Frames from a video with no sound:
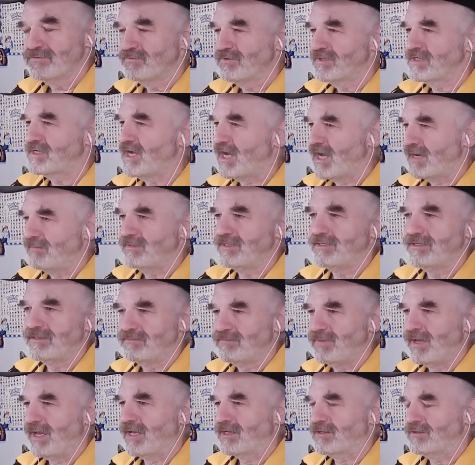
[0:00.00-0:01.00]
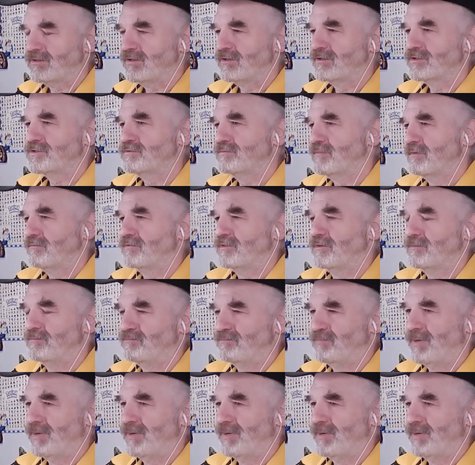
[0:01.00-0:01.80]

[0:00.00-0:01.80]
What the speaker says: very common in backlogs. Remember, the